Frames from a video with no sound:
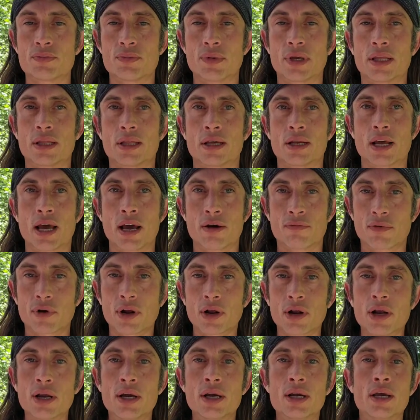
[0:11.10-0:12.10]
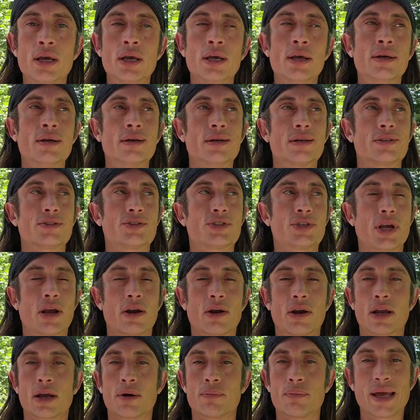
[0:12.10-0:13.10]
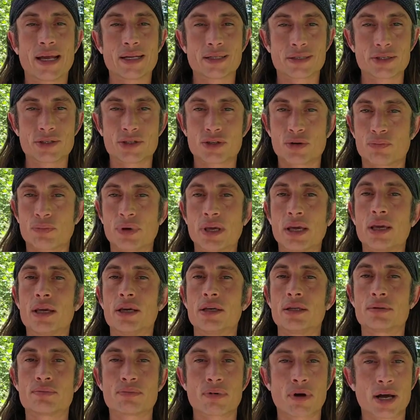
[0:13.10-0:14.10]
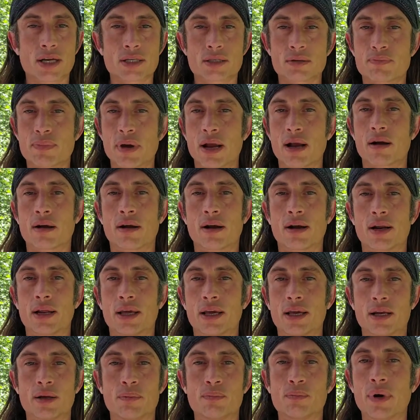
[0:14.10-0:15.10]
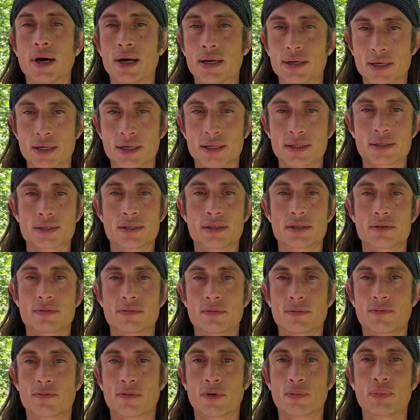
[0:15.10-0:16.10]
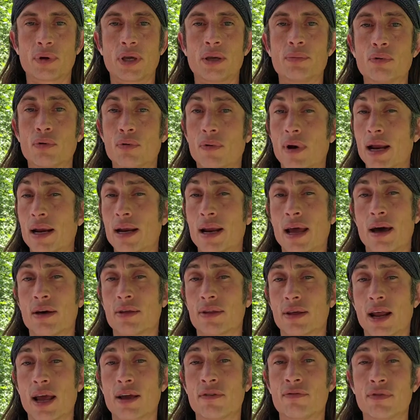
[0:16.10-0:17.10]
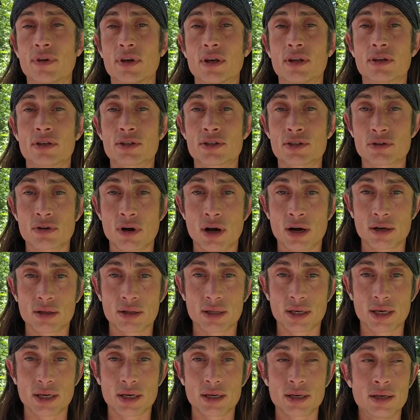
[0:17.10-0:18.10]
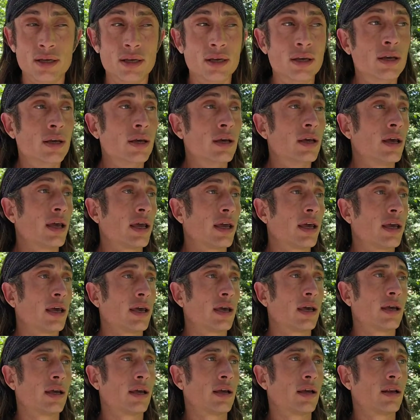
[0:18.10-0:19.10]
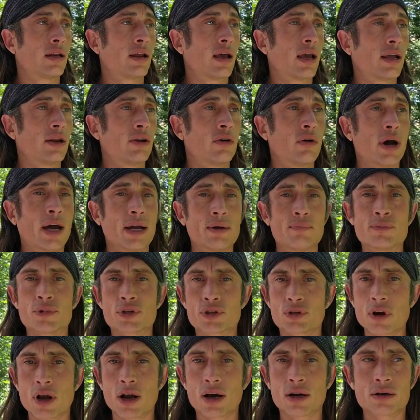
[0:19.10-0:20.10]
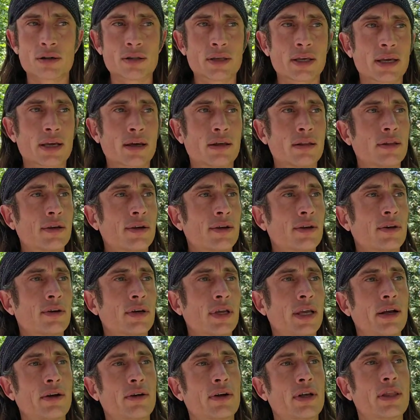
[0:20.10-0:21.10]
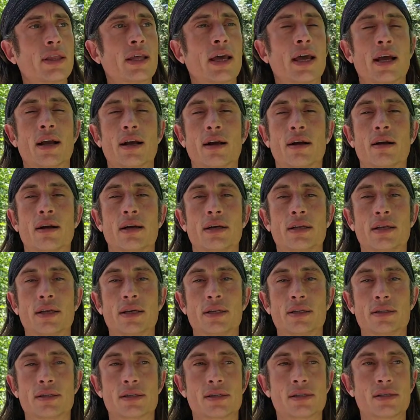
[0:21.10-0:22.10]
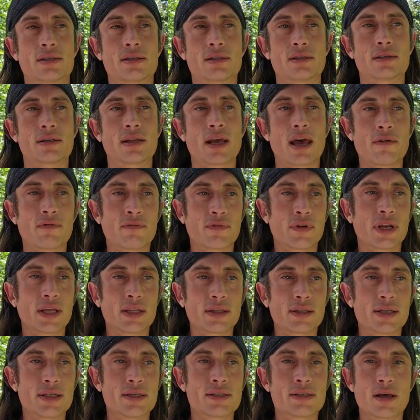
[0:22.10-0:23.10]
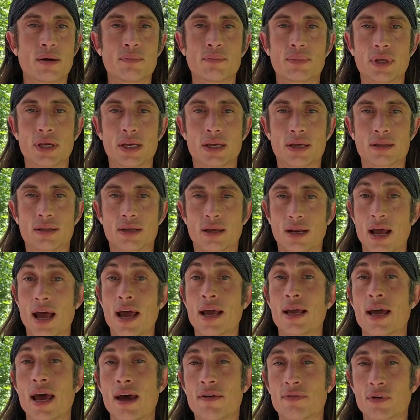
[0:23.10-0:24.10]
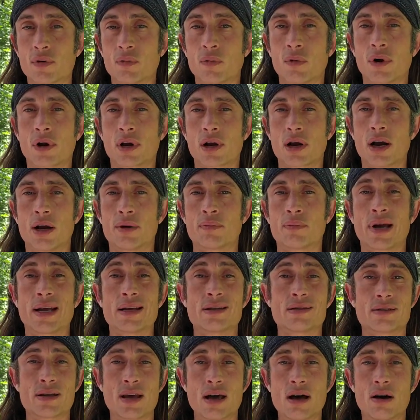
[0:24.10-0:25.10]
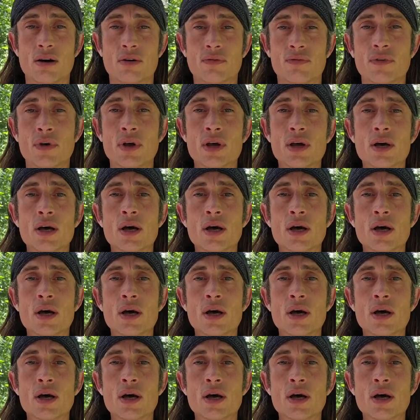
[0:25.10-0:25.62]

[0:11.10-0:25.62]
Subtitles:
to me than ever. Is sharing a message of peace, prosperity, and abundance for people right now that I feel are struggling. And I know I'm struggling a little here and there, and it's definitely something that I have to work on myself,